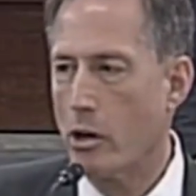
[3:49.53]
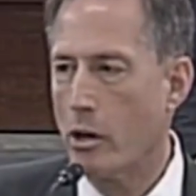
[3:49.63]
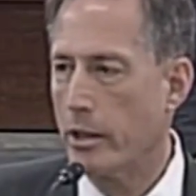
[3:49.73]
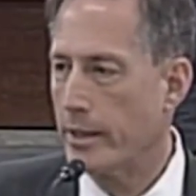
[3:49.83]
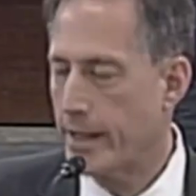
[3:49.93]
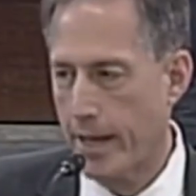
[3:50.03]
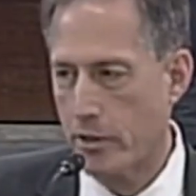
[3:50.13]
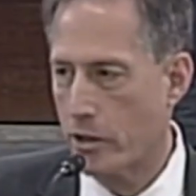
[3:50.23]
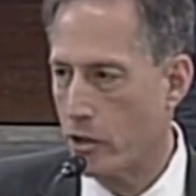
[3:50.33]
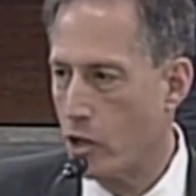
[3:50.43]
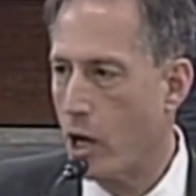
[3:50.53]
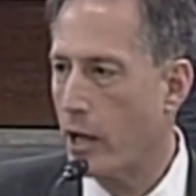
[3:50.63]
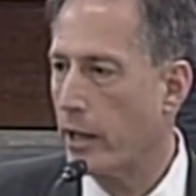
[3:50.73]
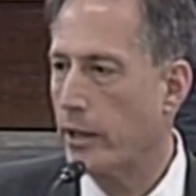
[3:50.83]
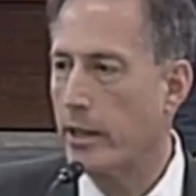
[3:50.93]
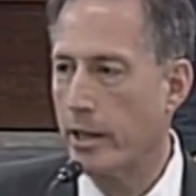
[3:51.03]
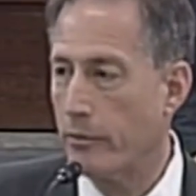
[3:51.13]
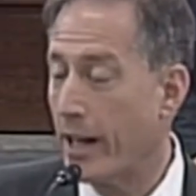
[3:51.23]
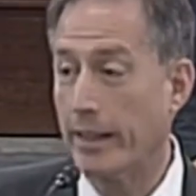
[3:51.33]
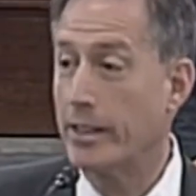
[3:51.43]
on test design and
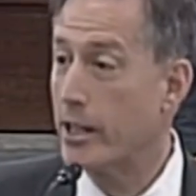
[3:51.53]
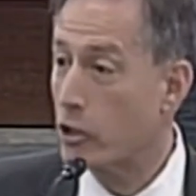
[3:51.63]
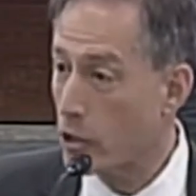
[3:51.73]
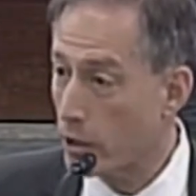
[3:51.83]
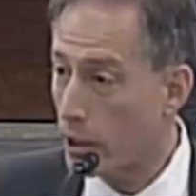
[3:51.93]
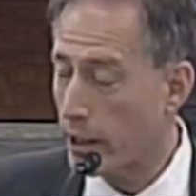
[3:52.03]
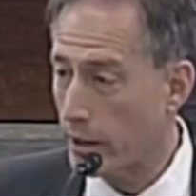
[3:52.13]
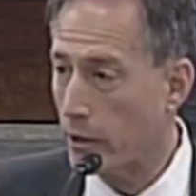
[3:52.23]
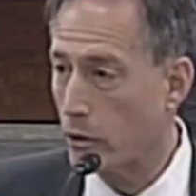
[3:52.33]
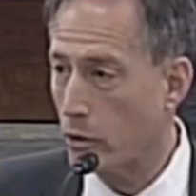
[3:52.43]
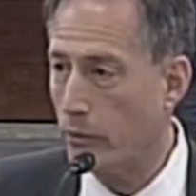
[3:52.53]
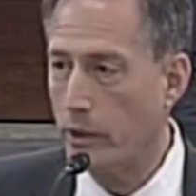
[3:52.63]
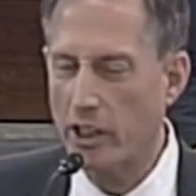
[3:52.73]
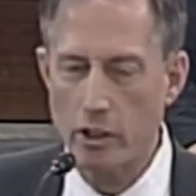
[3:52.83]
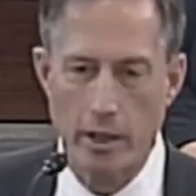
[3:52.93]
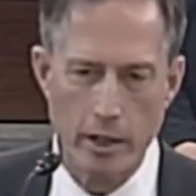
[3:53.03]
validation, like clinical validity.